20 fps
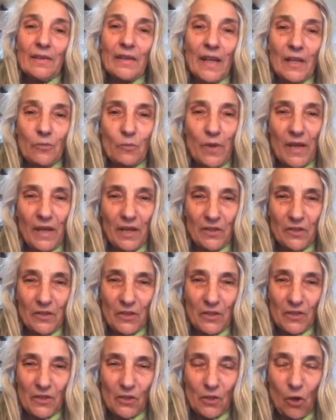That we are
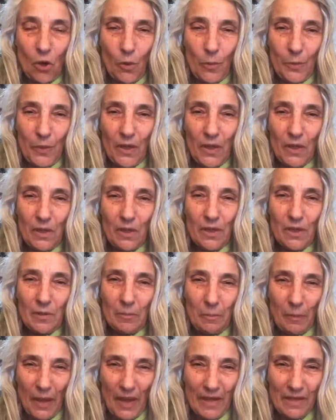just copying
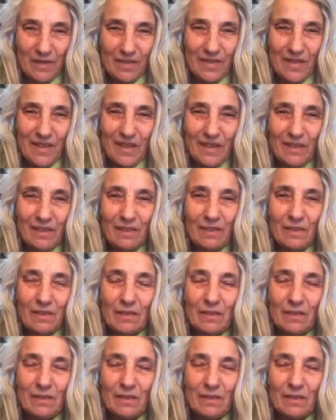and pasting?